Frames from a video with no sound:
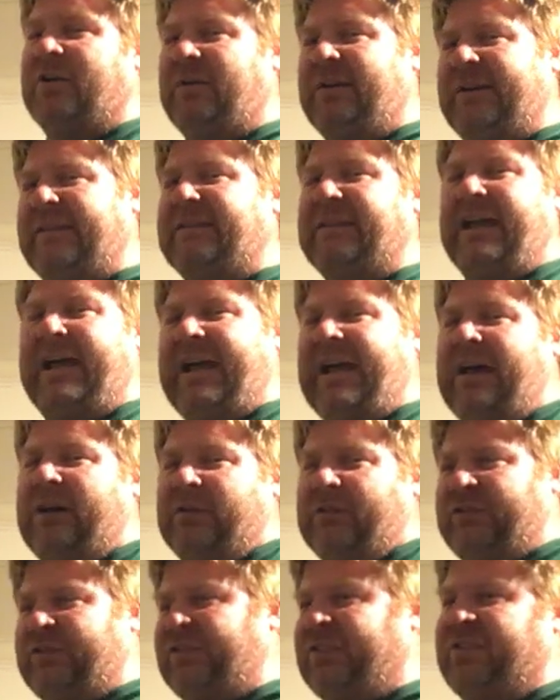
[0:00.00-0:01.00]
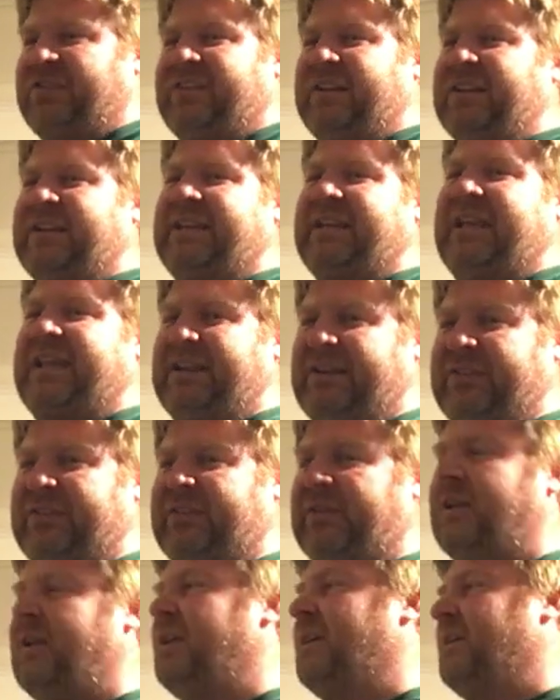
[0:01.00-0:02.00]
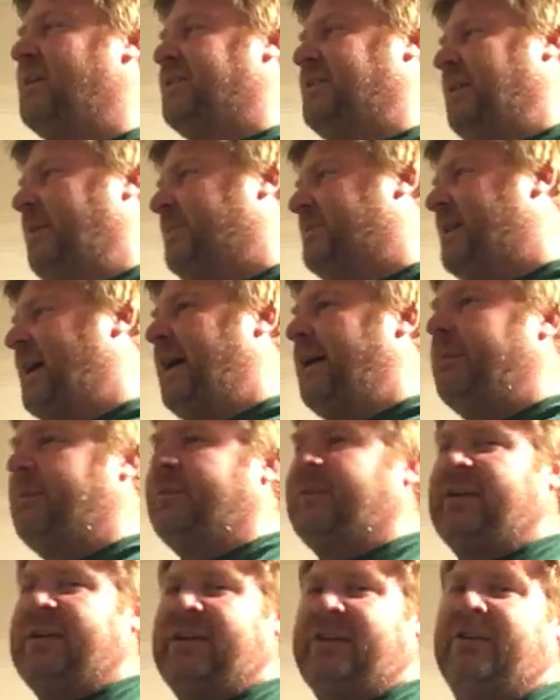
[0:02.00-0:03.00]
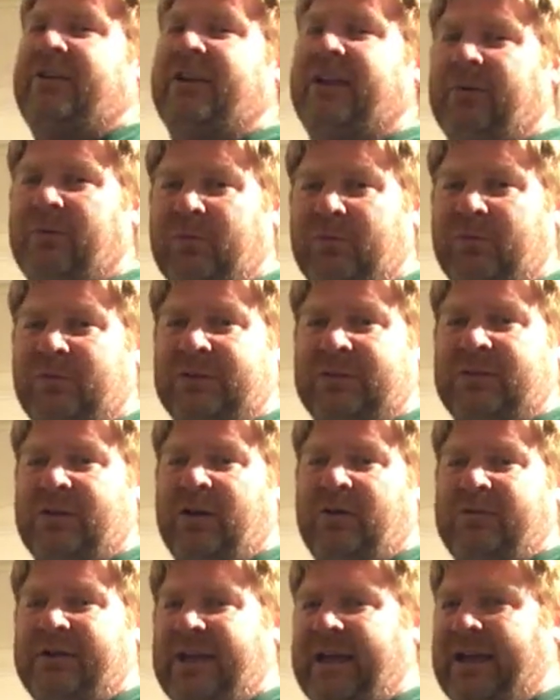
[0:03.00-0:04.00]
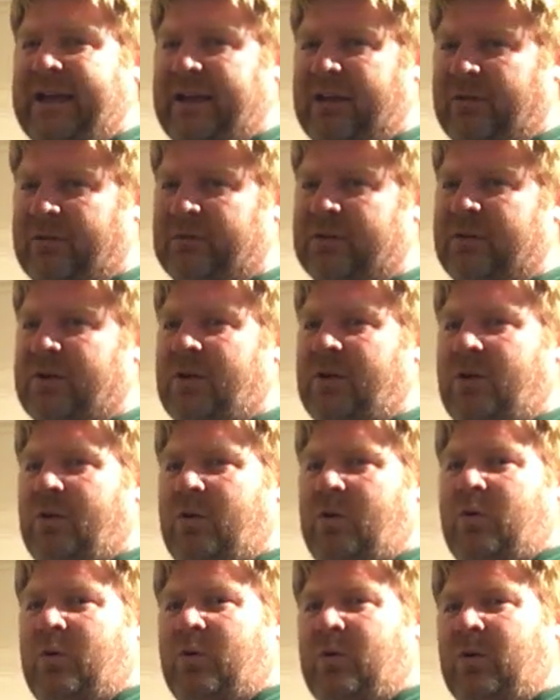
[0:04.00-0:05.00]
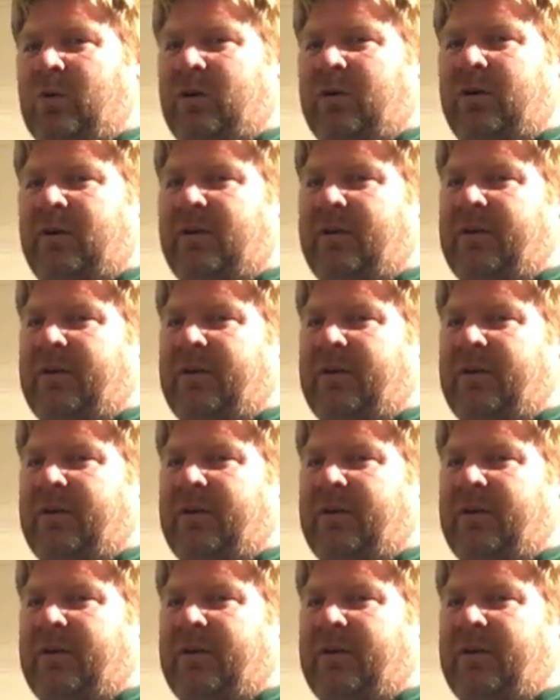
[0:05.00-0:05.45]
in the house just in case. Sometimes the internet would go down or